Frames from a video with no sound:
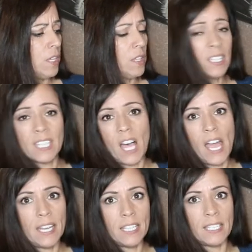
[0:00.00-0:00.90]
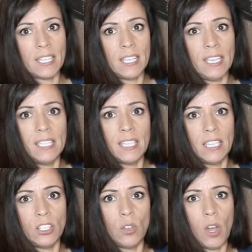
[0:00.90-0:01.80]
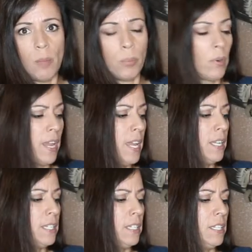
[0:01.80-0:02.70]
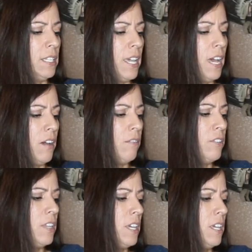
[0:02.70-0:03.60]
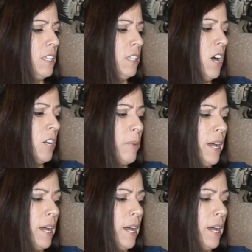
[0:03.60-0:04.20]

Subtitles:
The slide is easy to operate. It does have the lock